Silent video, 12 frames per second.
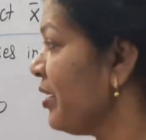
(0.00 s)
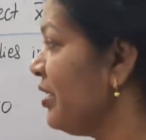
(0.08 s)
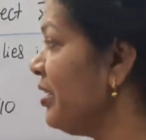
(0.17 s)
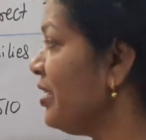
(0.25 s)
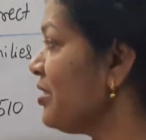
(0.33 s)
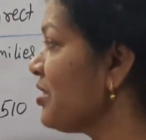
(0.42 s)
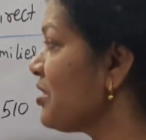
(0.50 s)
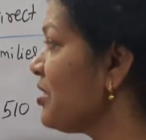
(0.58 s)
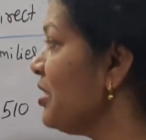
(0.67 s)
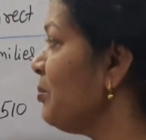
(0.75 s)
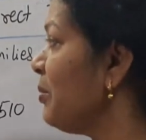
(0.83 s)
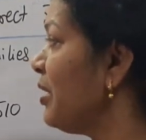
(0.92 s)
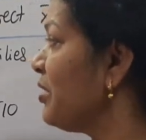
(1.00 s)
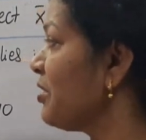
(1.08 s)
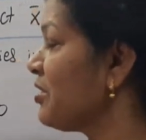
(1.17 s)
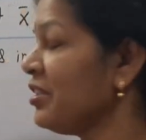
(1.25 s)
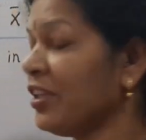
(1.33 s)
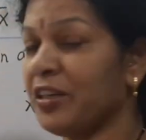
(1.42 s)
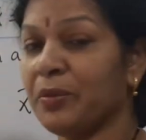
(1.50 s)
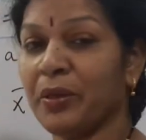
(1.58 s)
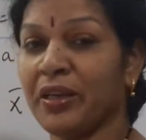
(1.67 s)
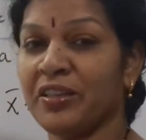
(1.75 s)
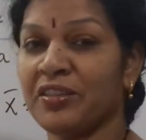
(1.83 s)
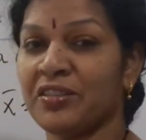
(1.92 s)
here 1600
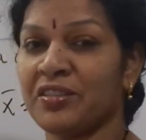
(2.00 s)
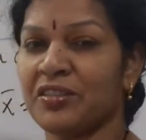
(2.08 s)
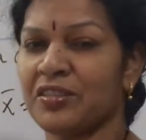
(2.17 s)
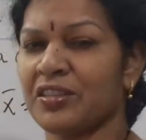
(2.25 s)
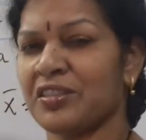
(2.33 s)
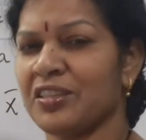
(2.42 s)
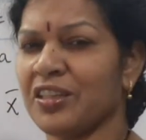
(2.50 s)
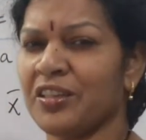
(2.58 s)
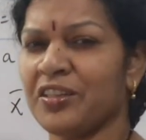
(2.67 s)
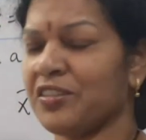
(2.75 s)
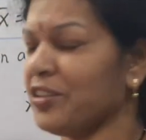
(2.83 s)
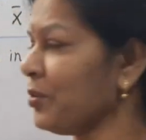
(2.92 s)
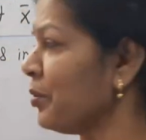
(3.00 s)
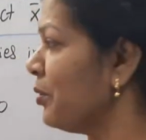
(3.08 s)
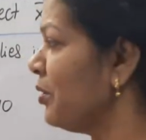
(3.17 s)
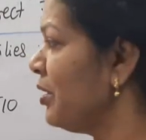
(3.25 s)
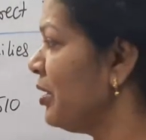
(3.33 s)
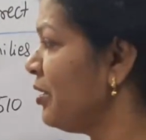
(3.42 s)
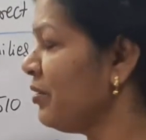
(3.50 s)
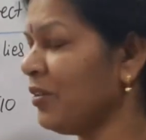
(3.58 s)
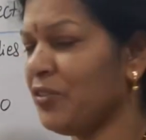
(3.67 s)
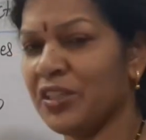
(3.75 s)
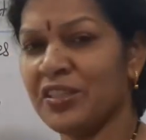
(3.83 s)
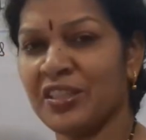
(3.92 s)
minus 1600, 0,
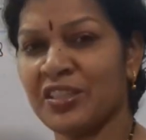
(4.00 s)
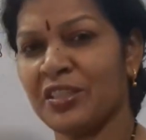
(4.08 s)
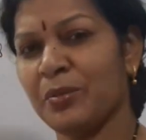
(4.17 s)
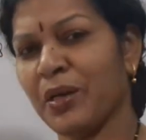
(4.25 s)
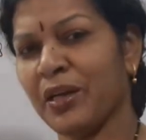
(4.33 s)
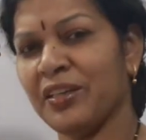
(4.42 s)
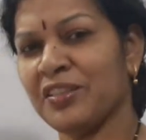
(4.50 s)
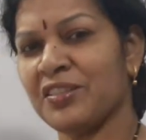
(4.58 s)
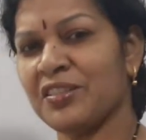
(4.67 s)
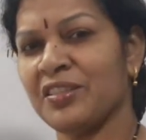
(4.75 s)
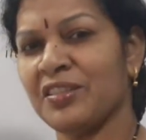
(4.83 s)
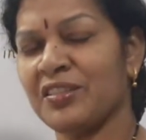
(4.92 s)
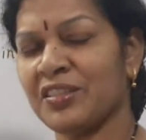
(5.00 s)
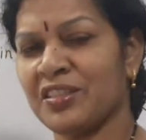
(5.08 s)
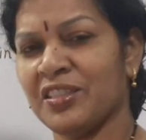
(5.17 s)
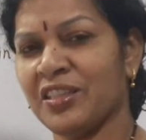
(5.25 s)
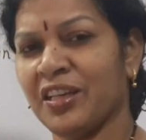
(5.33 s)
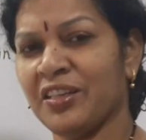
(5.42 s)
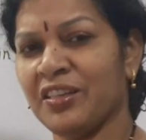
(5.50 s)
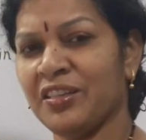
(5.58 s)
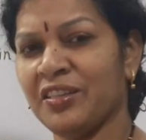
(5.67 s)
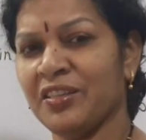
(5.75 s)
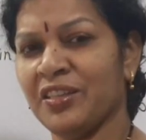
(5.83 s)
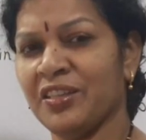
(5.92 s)
1560 minus
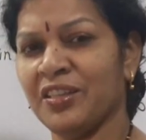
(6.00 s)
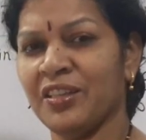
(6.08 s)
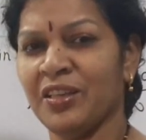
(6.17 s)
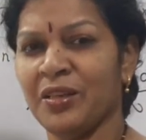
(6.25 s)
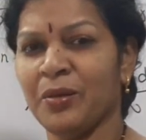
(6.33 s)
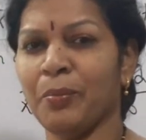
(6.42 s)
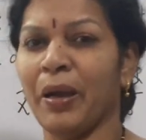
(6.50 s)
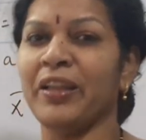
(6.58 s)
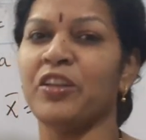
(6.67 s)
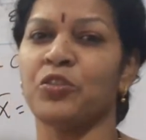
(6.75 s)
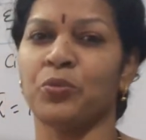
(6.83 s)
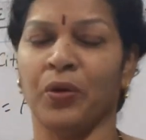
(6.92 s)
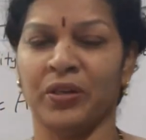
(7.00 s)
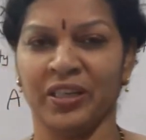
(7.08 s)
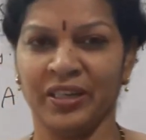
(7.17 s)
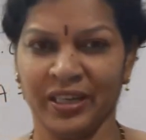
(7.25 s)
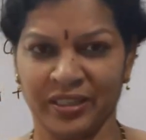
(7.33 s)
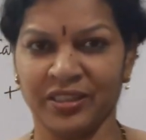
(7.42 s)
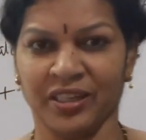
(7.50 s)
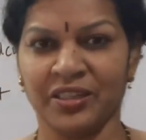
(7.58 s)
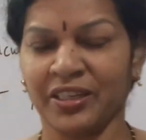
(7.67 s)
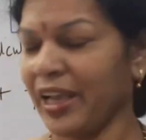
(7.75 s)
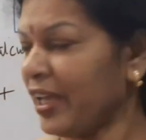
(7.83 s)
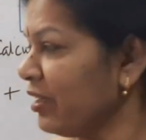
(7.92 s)
1600, minus 40, like
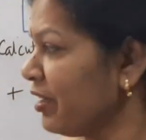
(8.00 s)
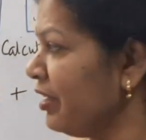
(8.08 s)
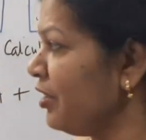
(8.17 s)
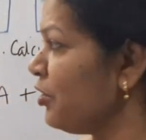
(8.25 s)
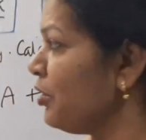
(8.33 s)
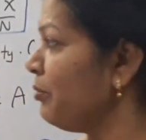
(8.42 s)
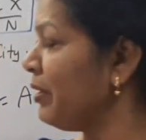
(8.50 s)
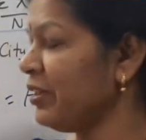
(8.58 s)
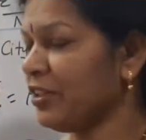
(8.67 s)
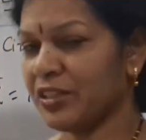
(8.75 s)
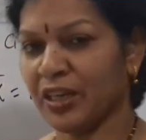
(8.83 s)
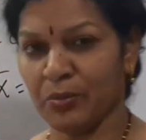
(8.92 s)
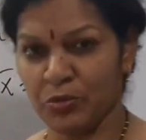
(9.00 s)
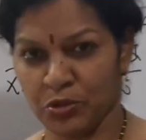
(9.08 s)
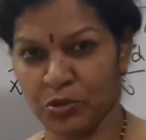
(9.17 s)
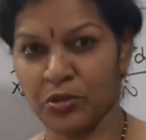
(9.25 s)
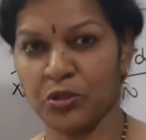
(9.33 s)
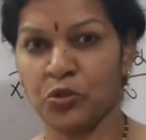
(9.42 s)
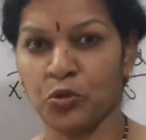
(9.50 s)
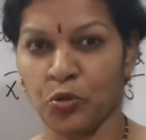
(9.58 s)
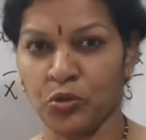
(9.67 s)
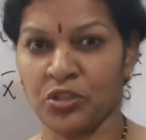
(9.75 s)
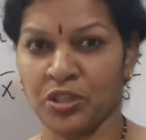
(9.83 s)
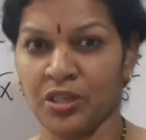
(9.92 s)
that calculation when it comes to the
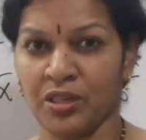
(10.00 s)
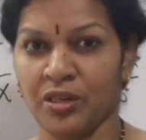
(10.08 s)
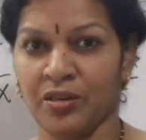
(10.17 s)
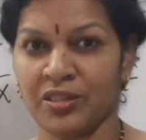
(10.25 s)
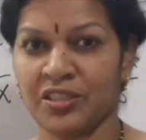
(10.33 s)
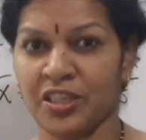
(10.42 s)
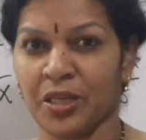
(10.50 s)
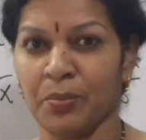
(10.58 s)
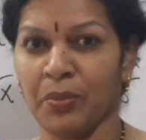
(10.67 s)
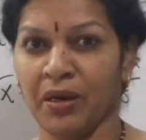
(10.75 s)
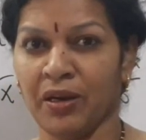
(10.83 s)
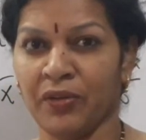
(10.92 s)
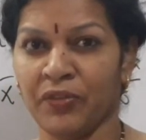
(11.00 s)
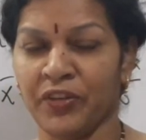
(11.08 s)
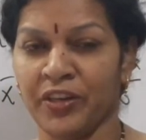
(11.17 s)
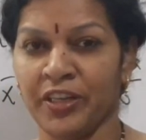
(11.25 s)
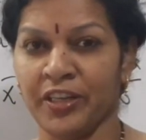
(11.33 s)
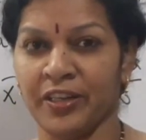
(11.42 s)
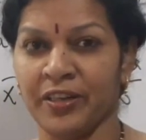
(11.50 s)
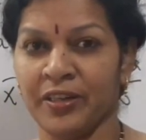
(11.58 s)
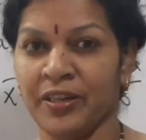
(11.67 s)
total or sigma of d.